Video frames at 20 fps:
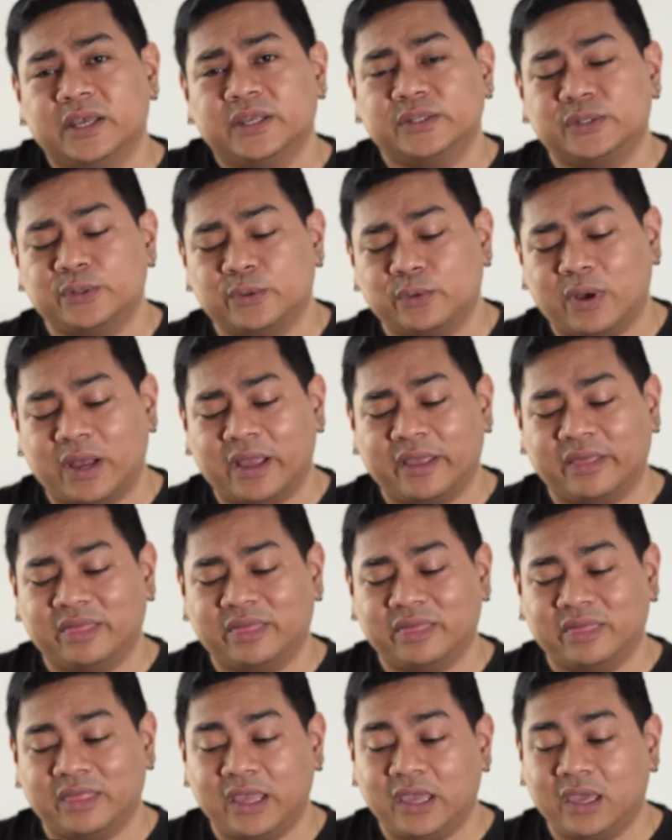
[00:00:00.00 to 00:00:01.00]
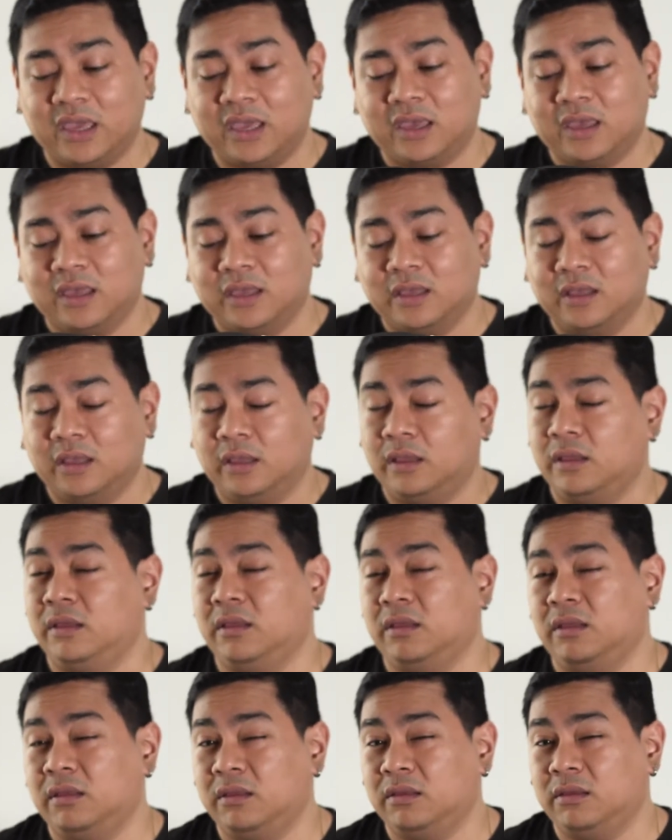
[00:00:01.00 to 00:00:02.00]
So I think
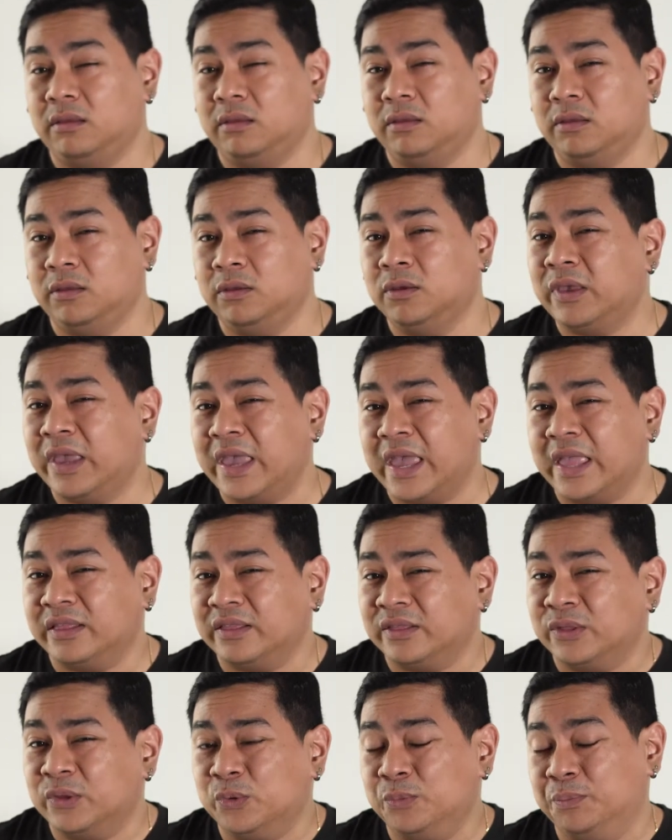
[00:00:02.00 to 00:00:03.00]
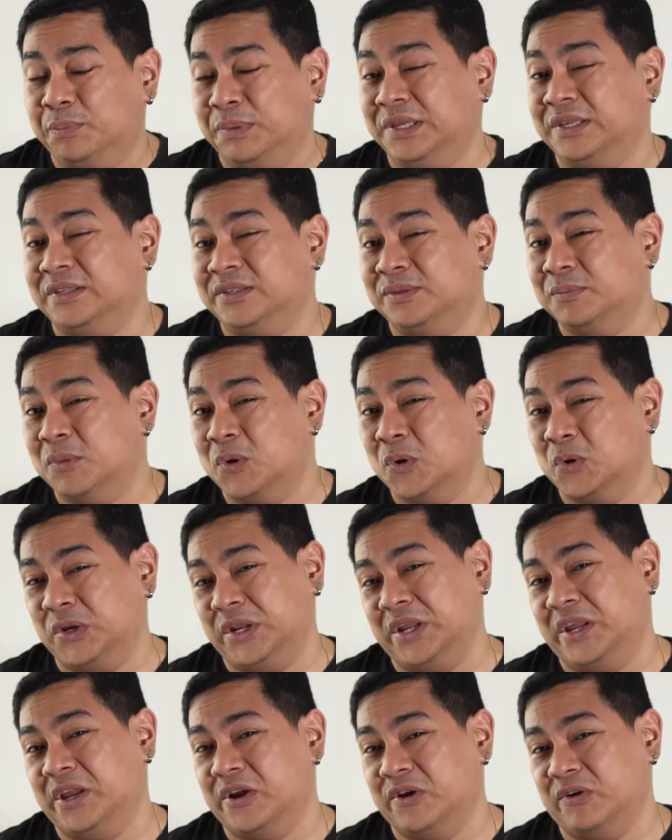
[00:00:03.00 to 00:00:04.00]
you can't do beast mode
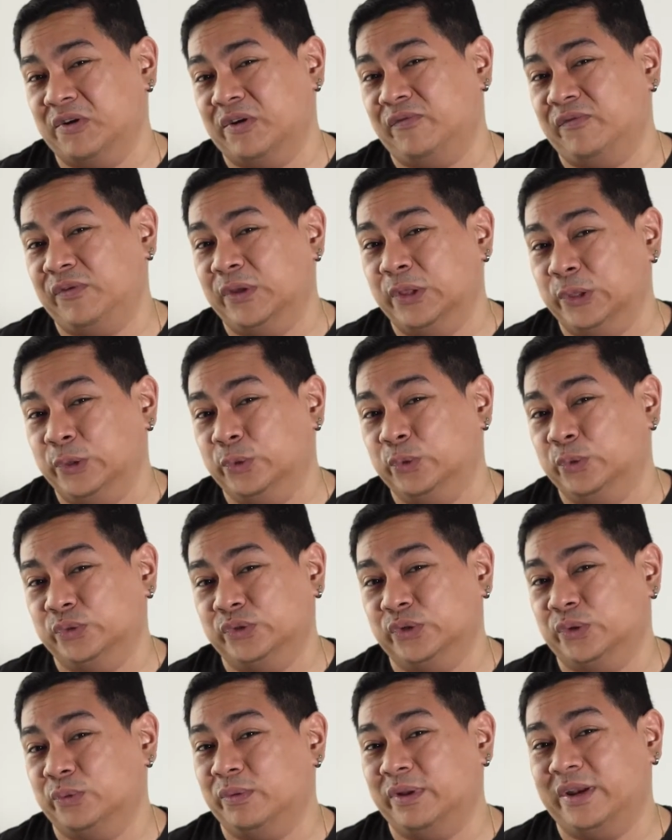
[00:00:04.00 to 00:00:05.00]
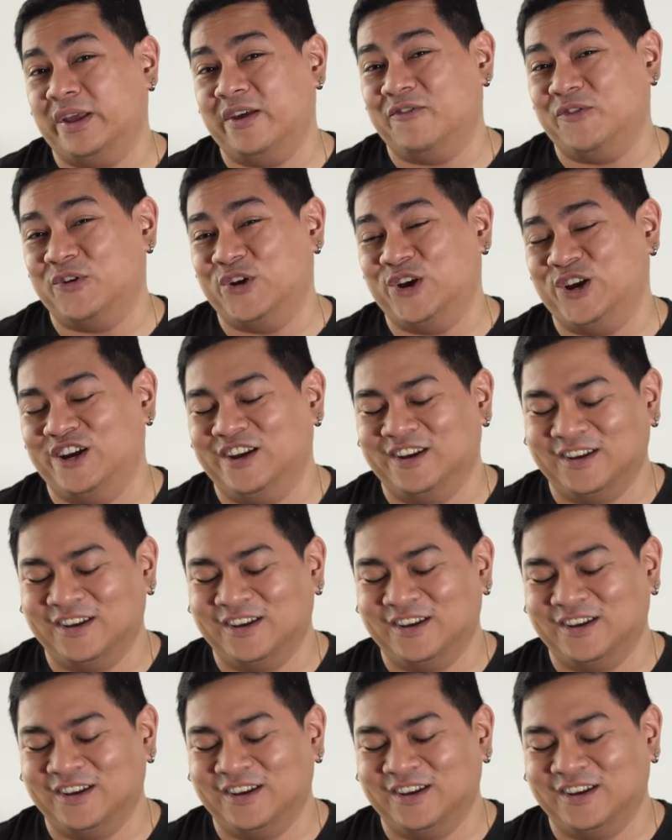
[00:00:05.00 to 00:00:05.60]
here if you lose or whatever.